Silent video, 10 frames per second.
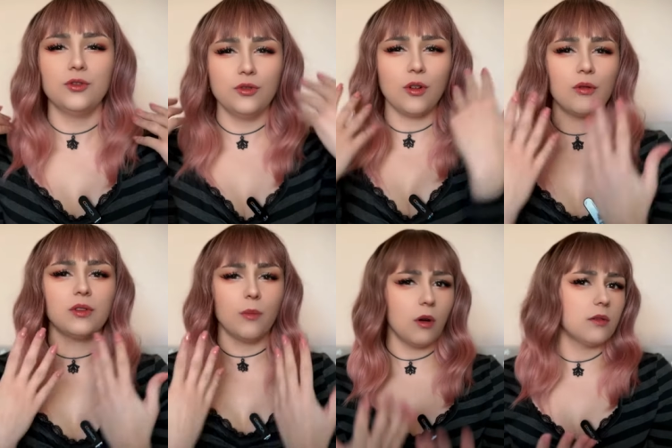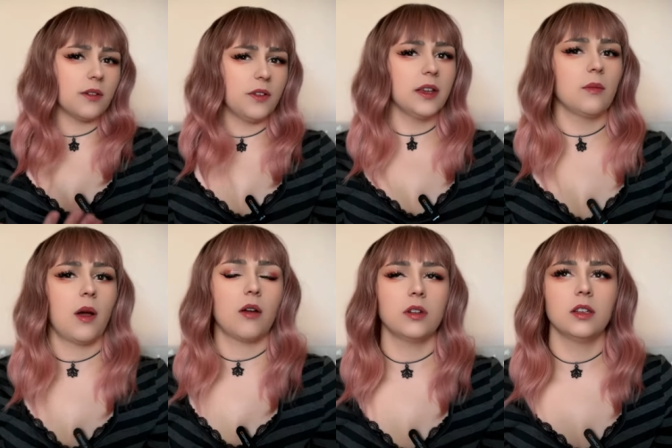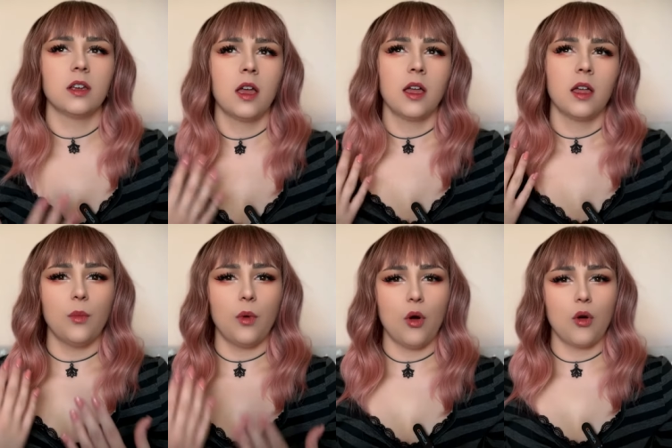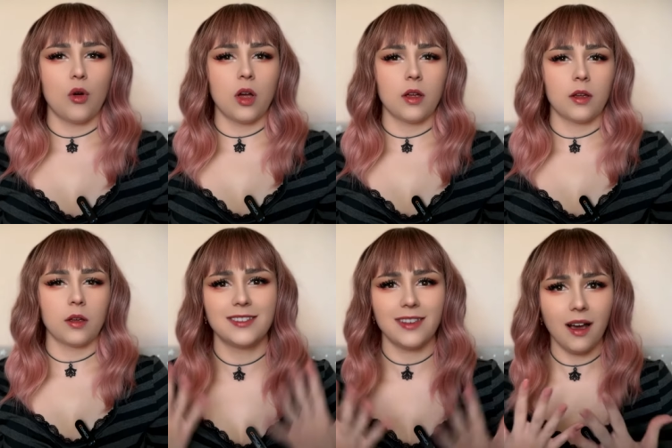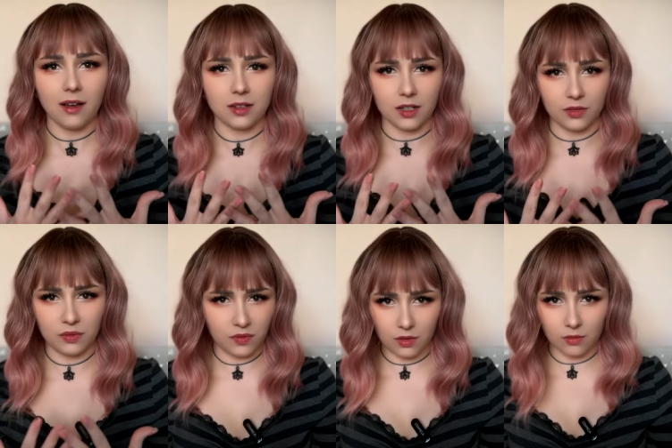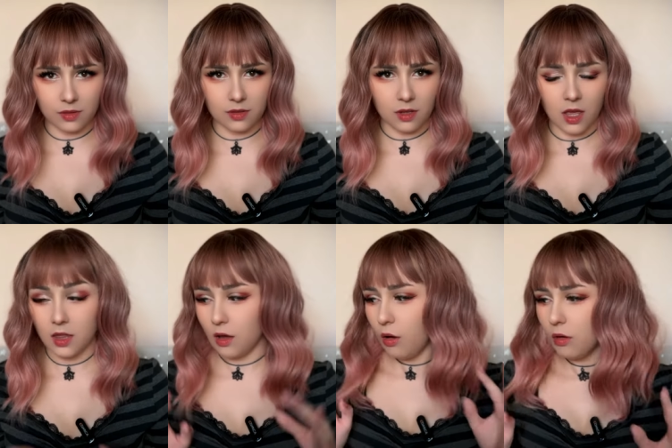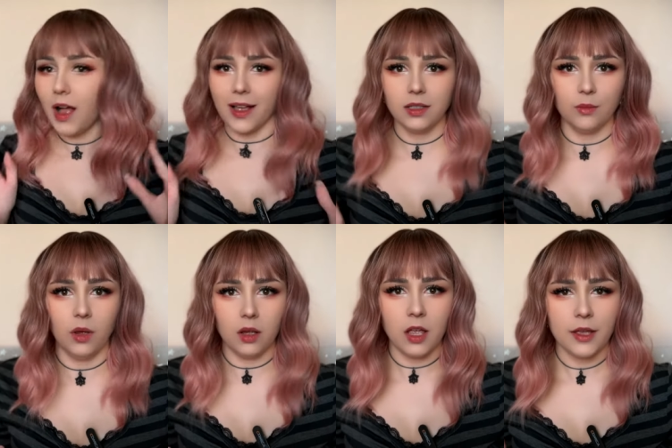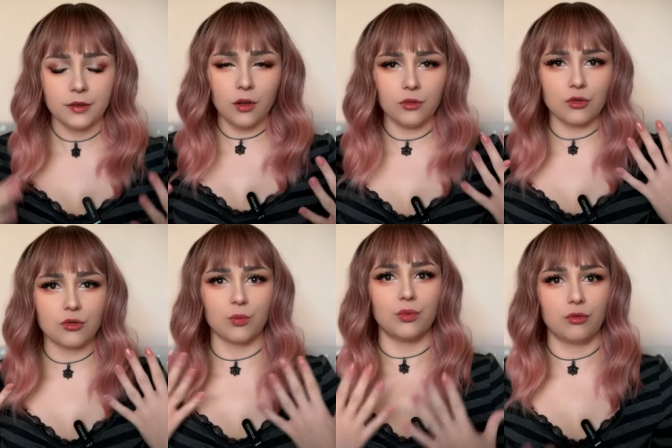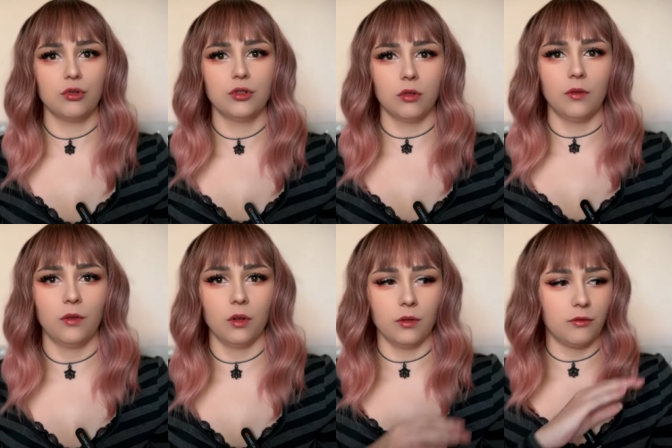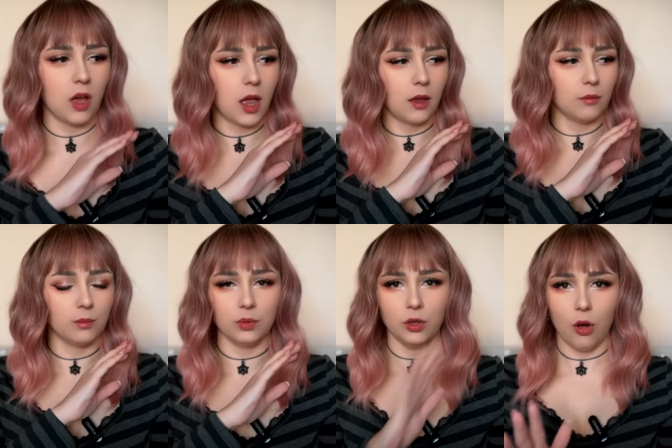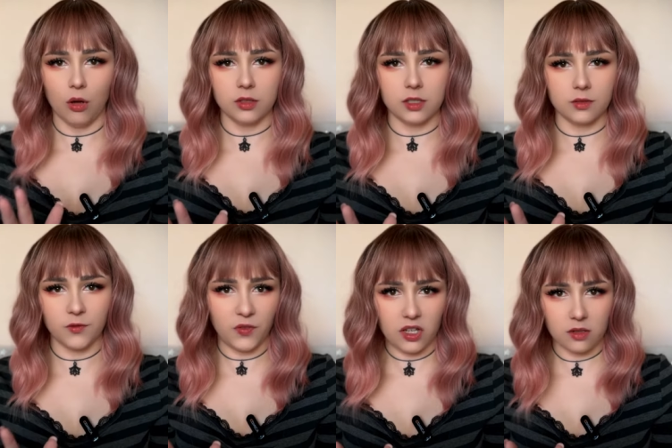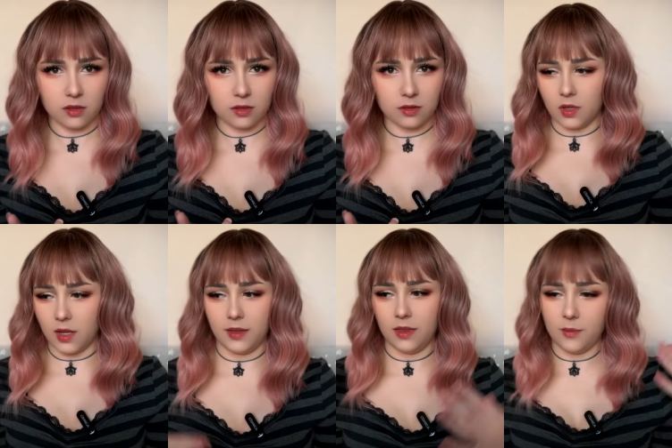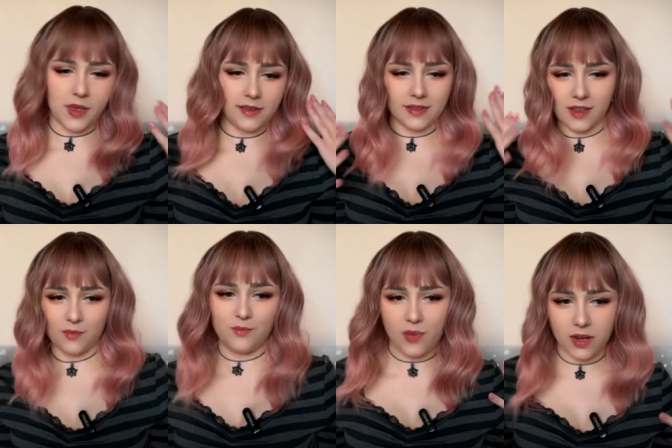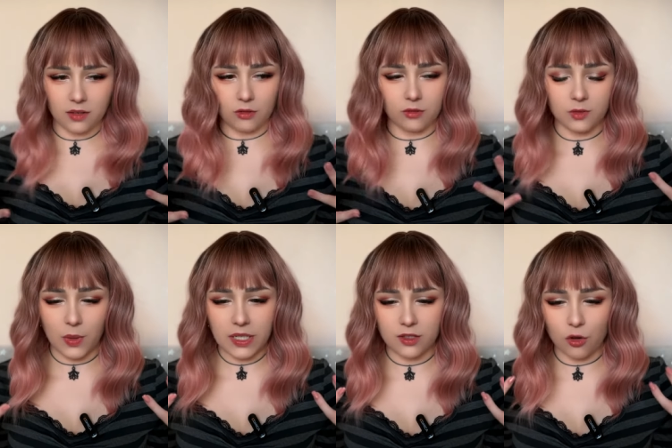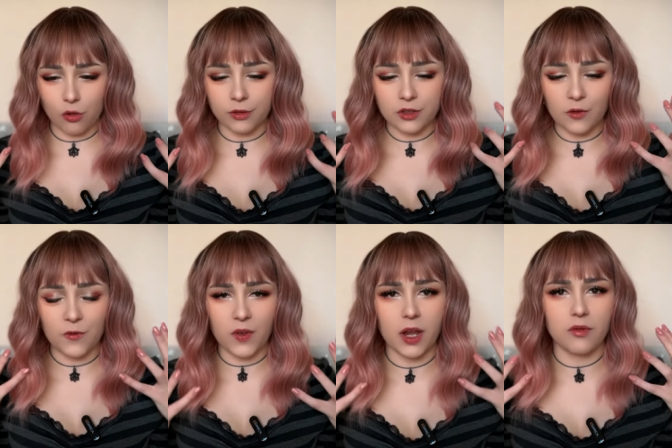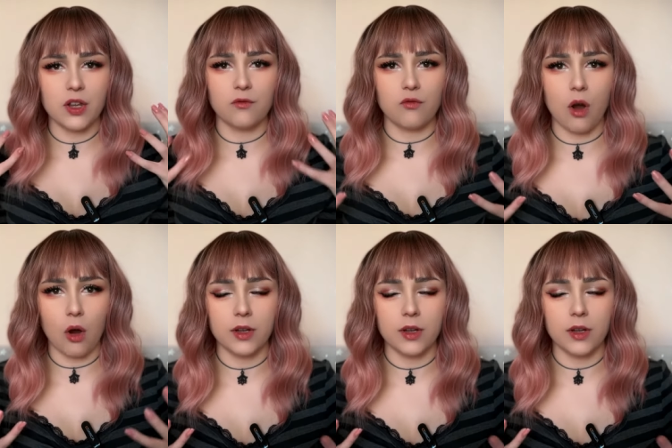You know, the more I think about it, the more darker it feels. The whole anime. It's not just brutal full of blood, thirst, and amazing battles, but it's also very raw.